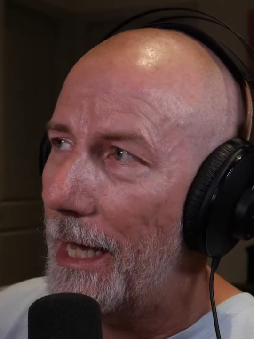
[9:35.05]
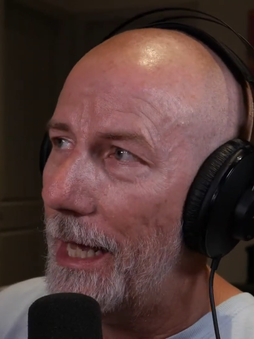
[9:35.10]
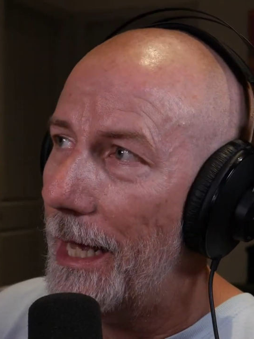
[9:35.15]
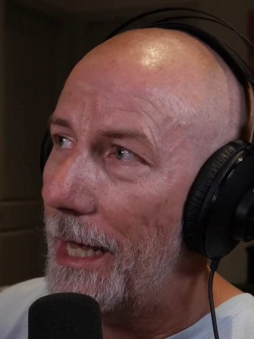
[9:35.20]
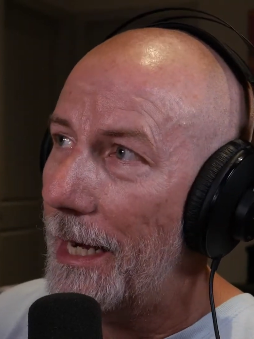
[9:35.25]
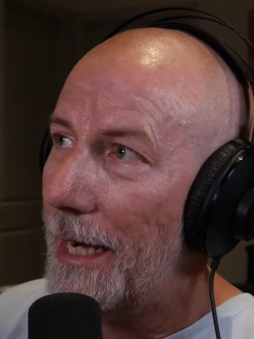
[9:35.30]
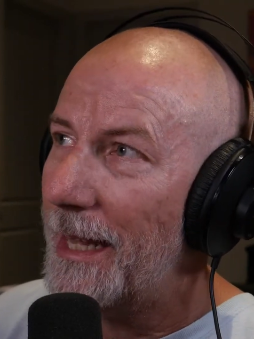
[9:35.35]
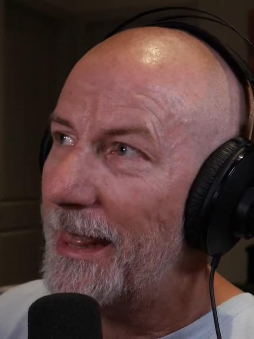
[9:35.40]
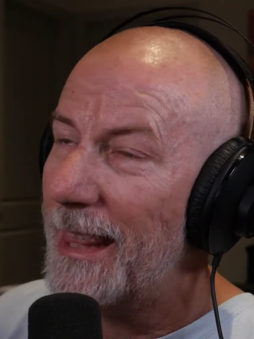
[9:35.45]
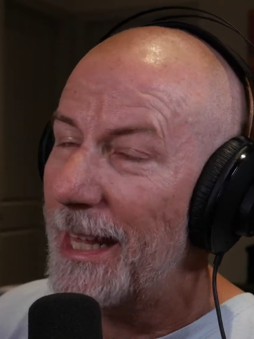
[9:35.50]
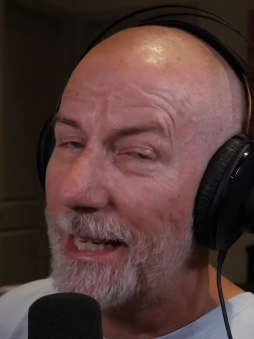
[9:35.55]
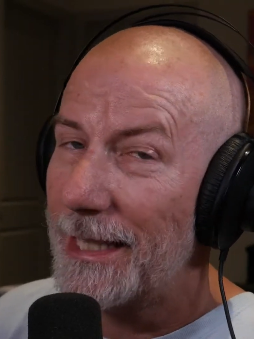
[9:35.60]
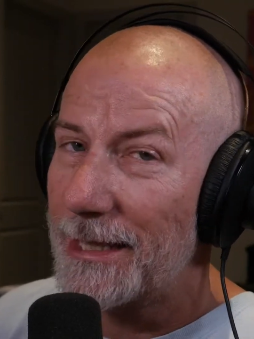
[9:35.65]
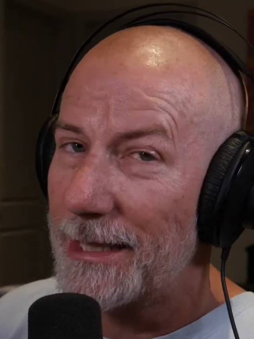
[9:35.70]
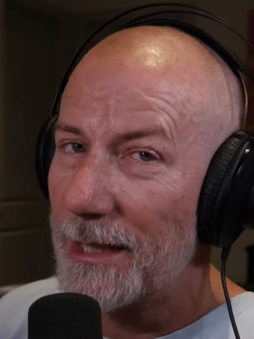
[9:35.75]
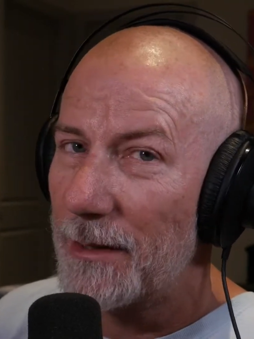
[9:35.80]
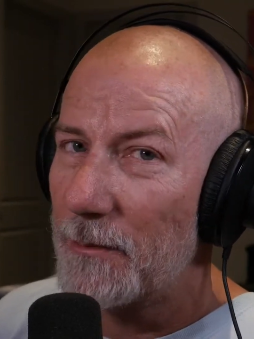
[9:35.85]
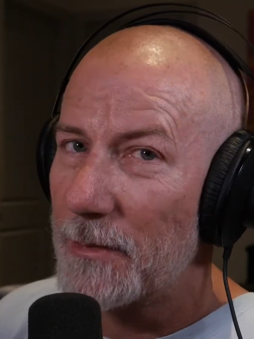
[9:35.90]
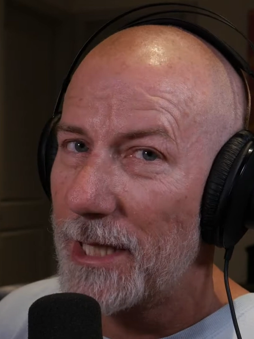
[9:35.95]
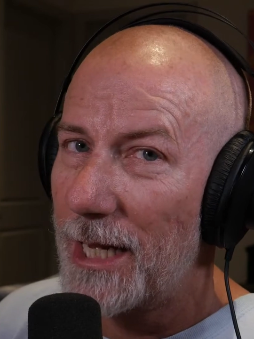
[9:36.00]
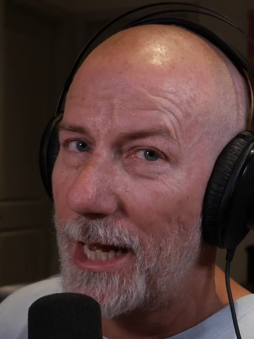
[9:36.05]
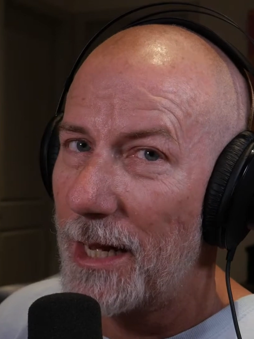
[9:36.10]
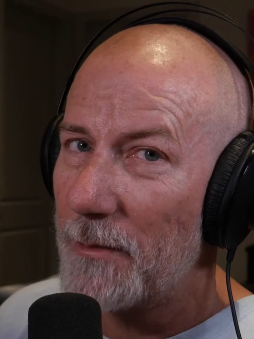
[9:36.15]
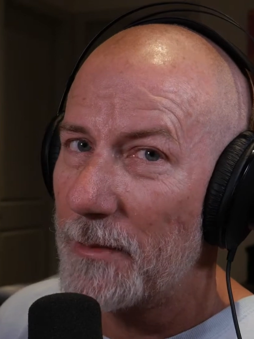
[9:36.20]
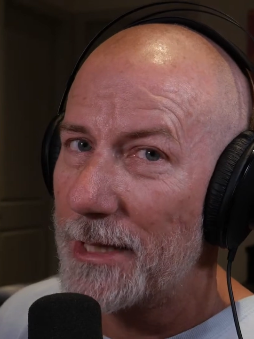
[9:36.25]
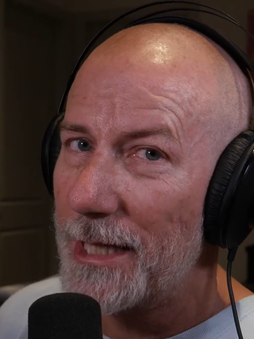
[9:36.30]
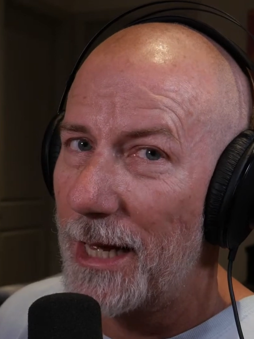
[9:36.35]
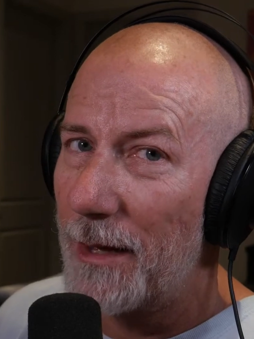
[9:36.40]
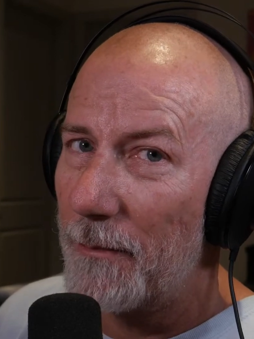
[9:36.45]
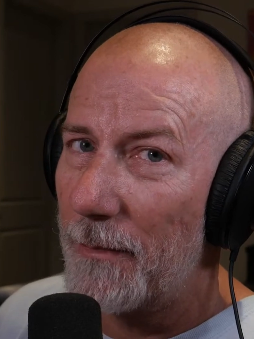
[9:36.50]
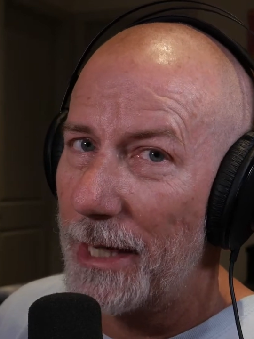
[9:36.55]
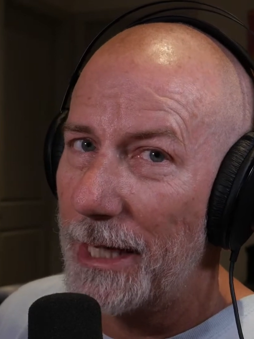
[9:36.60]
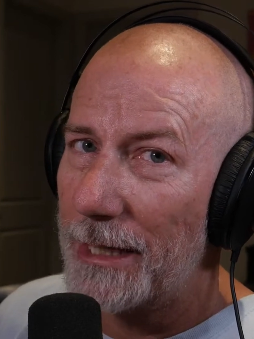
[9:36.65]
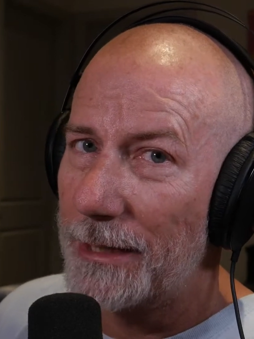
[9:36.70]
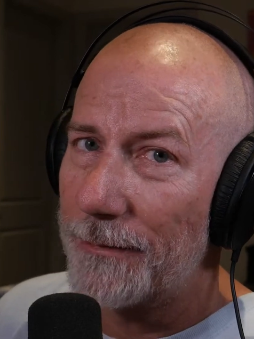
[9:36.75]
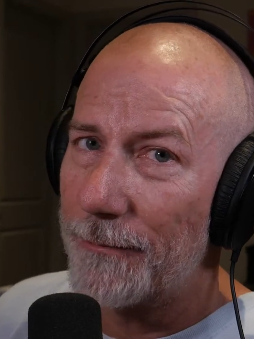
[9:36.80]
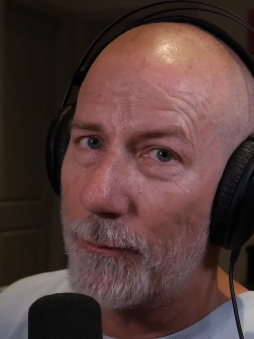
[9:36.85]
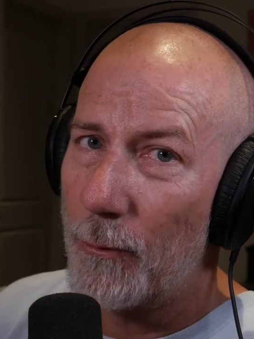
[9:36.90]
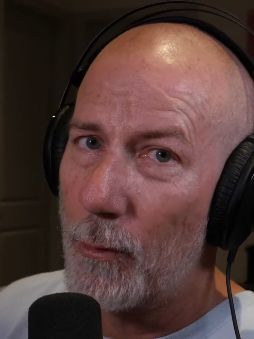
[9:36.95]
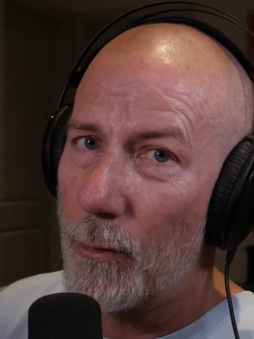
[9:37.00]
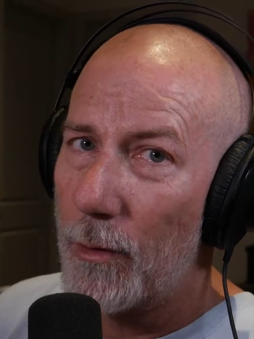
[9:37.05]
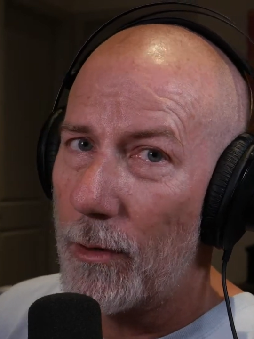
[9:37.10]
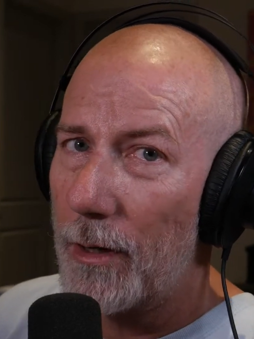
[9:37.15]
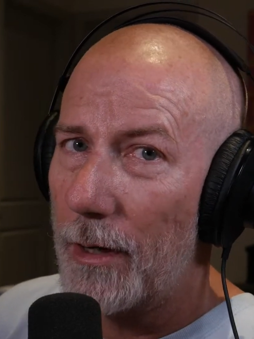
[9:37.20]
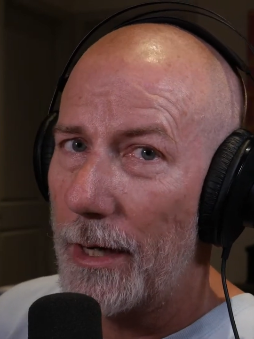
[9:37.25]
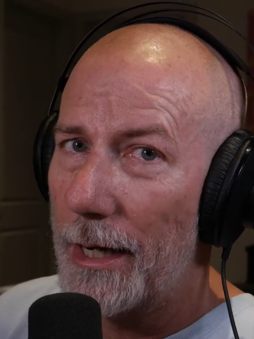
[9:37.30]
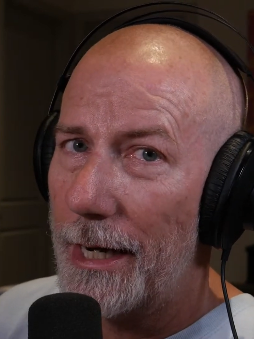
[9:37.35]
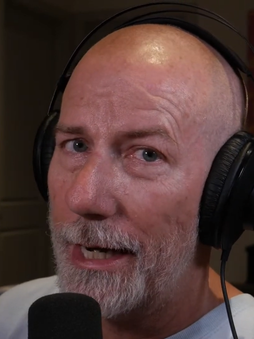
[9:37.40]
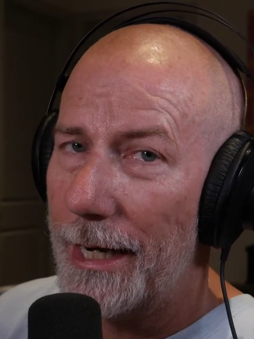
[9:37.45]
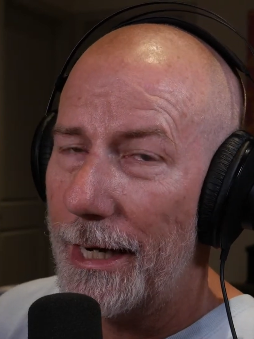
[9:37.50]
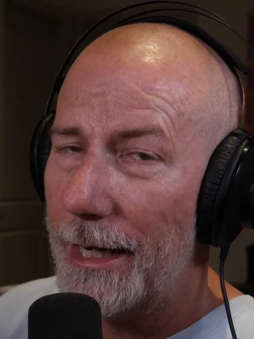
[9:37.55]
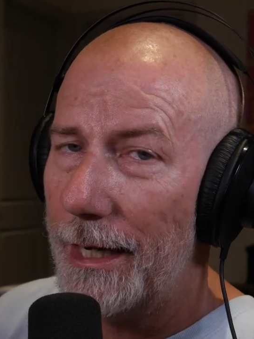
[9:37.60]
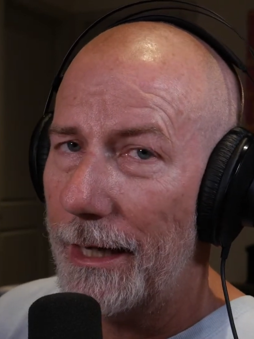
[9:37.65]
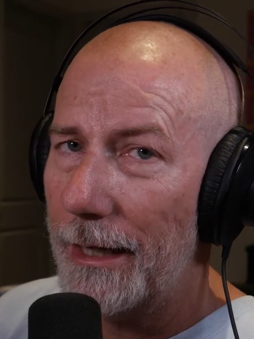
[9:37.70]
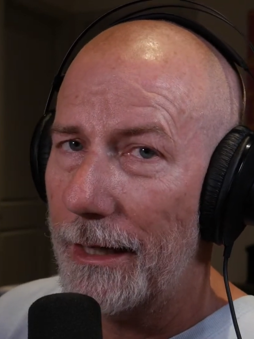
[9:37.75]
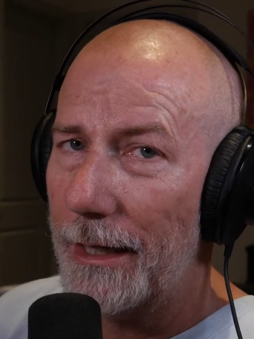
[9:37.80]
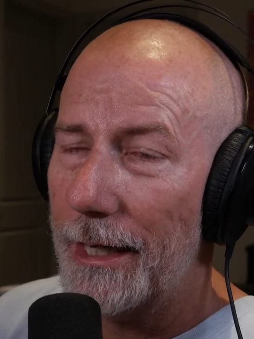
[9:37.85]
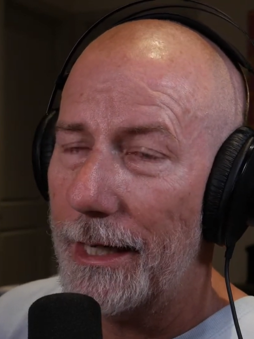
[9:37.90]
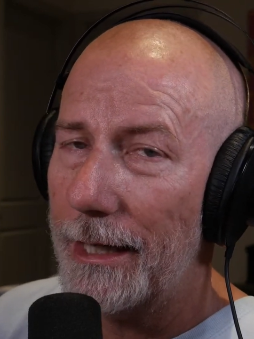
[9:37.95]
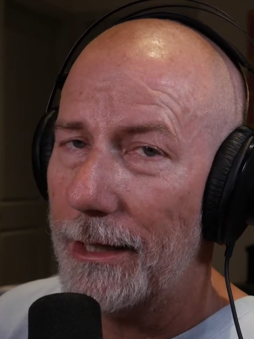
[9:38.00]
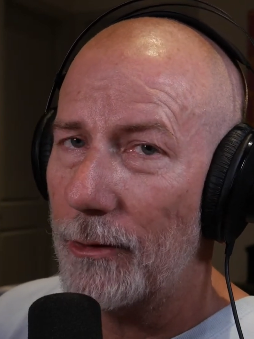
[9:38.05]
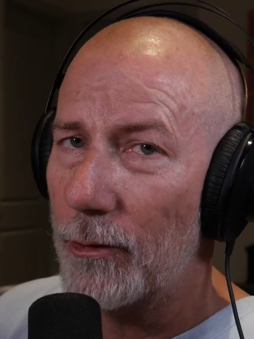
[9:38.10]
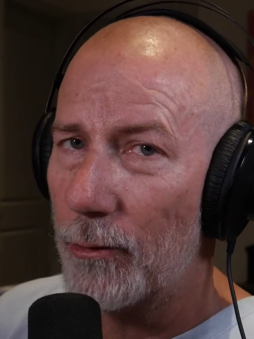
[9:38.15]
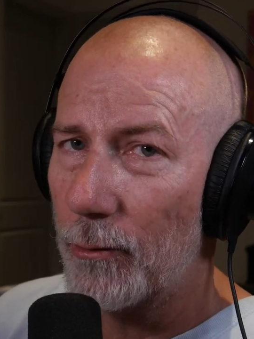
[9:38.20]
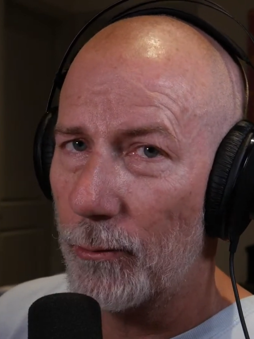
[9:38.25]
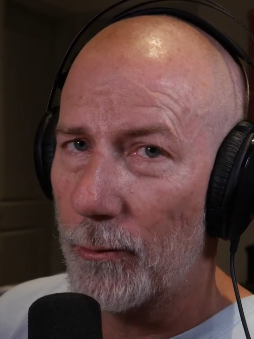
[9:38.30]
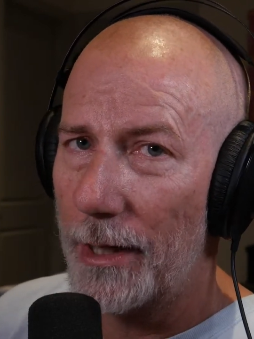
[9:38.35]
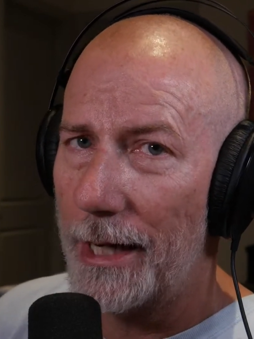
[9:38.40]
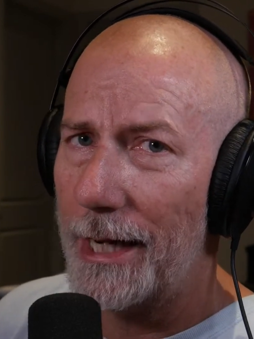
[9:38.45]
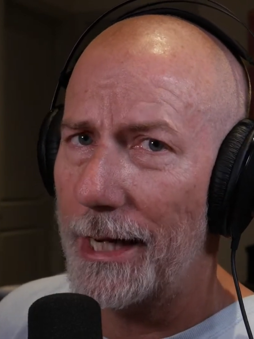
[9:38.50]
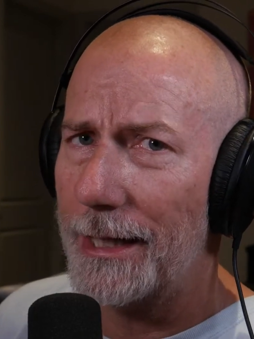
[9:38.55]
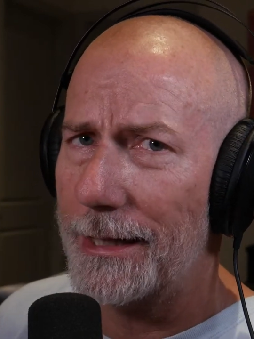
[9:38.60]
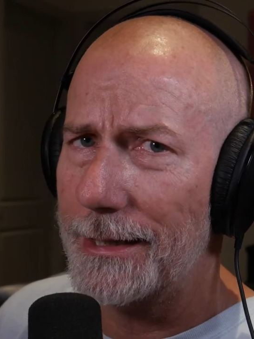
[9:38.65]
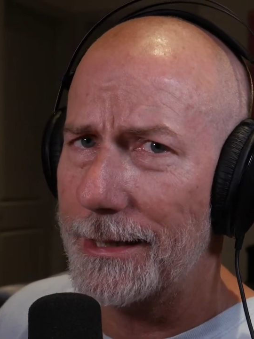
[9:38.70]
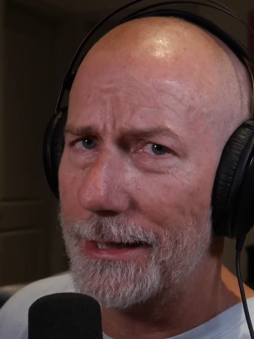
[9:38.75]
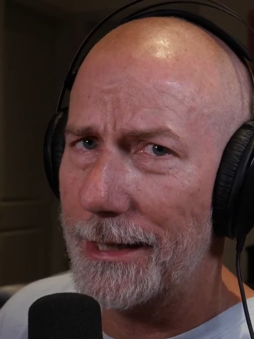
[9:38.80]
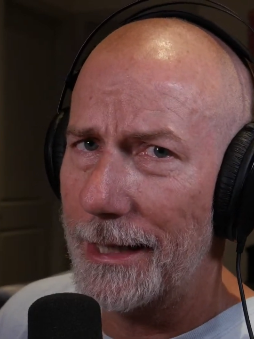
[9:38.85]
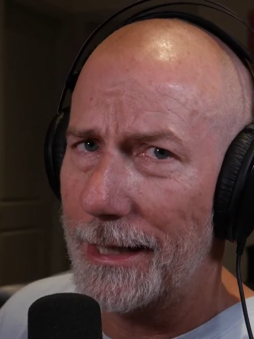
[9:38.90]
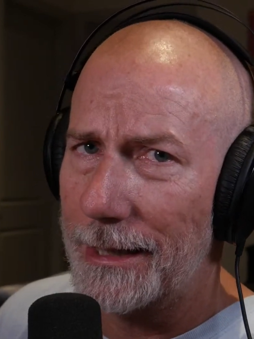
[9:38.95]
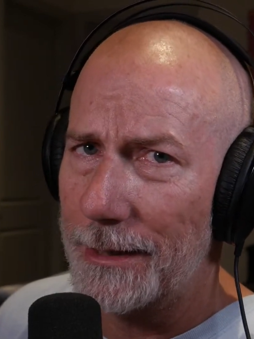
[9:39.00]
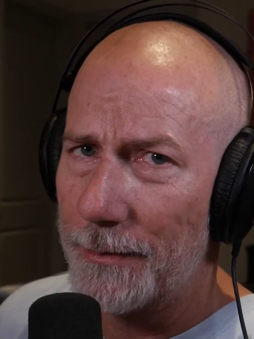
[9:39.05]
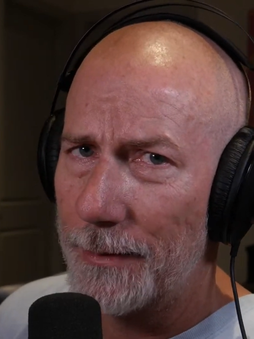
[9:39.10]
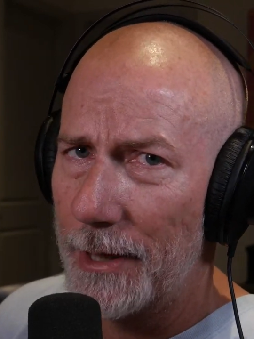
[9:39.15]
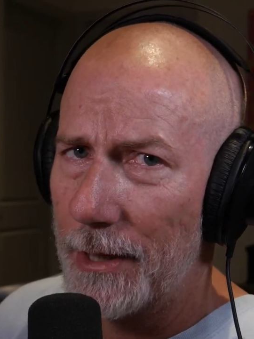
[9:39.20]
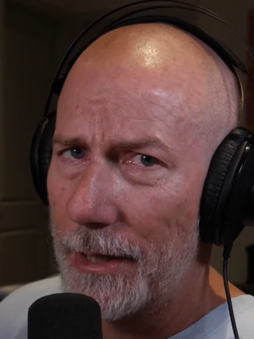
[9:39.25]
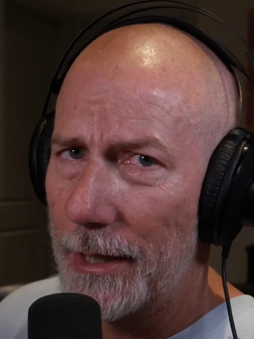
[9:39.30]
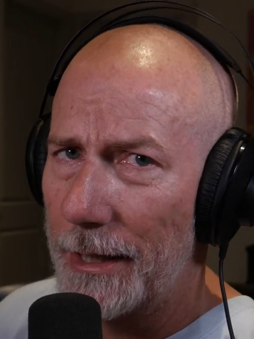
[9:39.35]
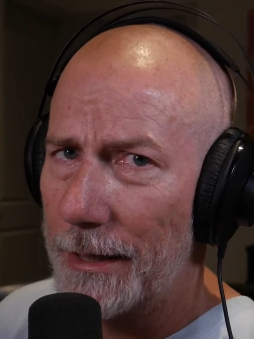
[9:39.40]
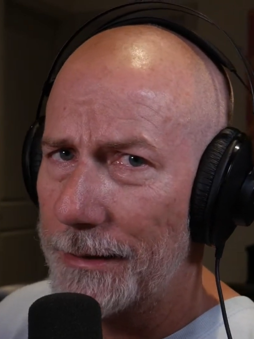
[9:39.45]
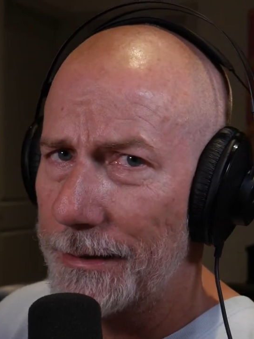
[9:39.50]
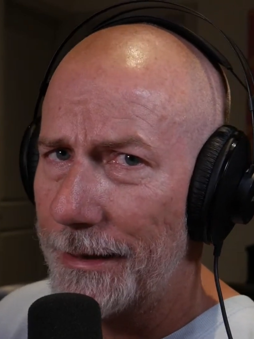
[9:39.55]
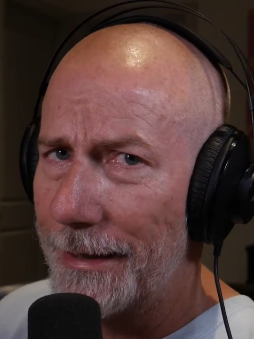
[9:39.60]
I think sometimes that makes for a great experience,